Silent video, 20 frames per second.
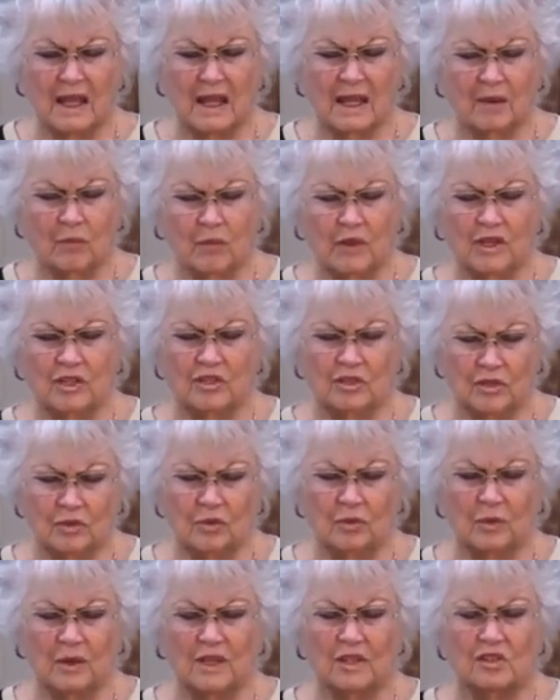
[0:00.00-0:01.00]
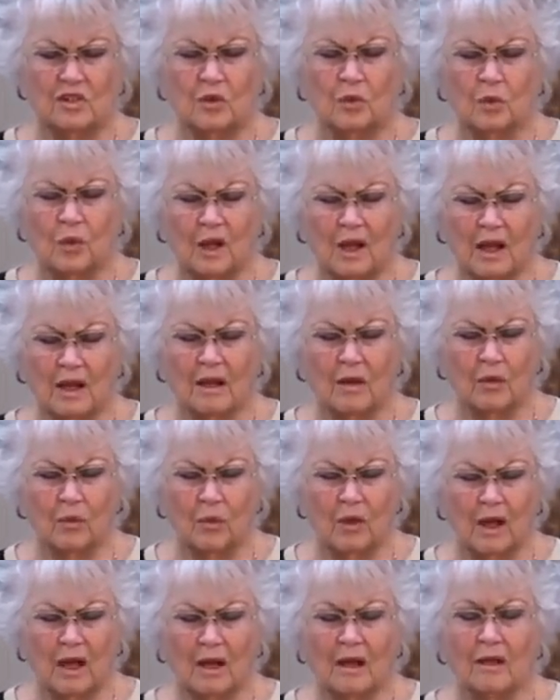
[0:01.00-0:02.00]
And we do want to walk a
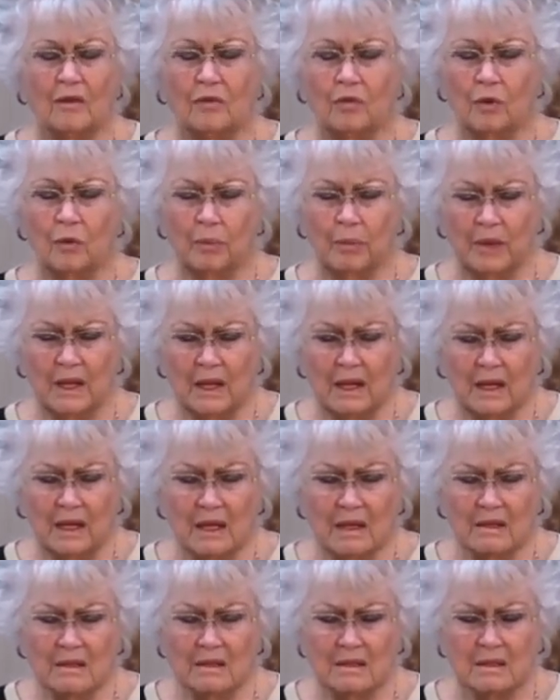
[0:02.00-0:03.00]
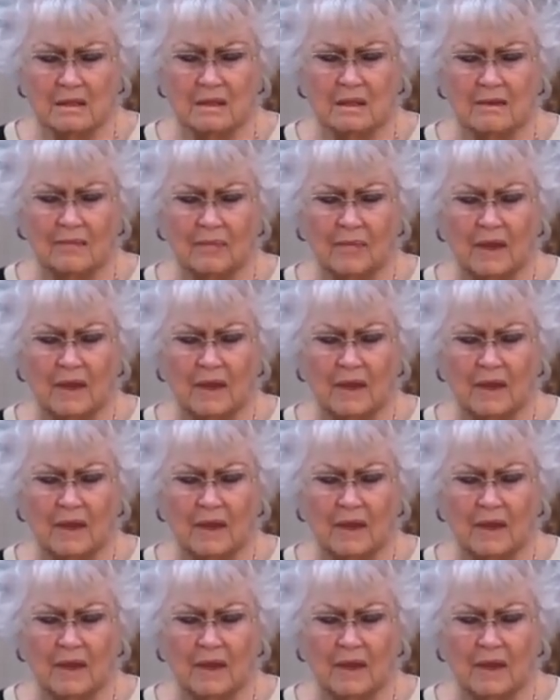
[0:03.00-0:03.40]
walk of obedience.